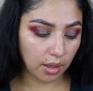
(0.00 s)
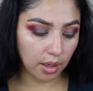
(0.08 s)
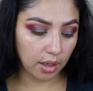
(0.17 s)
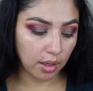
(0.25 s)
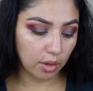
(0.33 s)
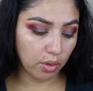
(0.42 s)

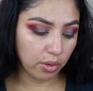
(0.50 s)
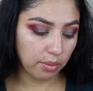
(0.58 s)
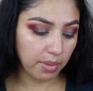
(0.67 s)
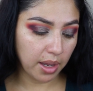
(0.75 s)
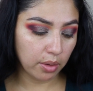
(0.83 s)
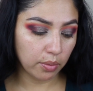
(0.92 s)
And
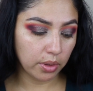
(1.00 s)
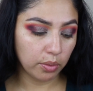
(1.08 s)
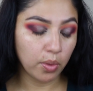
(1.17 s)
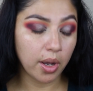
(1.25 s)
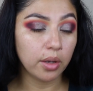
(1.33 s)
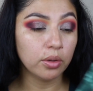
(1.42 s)
going back with
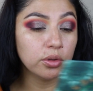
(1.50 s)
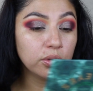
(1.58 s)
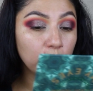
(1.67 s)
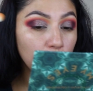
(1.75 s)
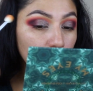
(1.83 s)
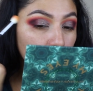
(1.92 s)
Wild
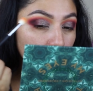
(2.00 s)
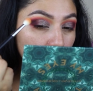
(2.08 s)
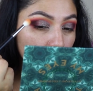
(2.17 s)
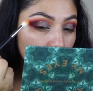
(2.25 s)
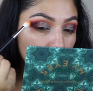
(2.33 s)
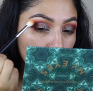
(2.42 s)

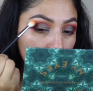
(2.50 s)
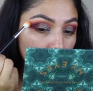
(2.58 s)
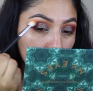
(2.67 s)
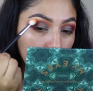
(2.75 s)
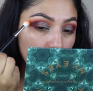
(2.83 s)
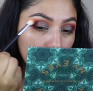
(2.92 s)
Salt,
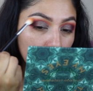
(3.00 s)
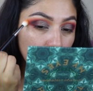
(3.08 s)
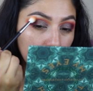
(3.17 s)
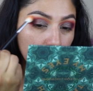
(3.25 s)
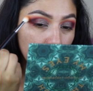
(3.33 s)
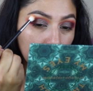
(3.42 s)

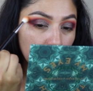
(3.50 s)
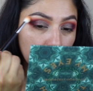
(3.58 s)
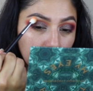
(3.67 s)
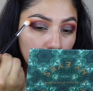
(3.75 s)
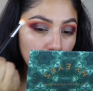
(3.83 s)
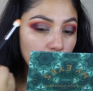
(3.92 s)

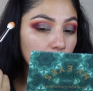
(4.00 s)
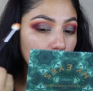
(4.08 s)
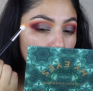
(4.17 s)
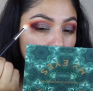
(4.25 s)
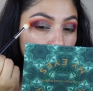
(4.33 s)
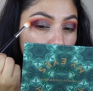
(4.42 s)
just so we
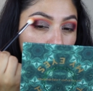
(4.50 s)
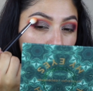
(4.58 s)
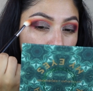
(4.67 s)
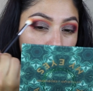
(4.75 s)
can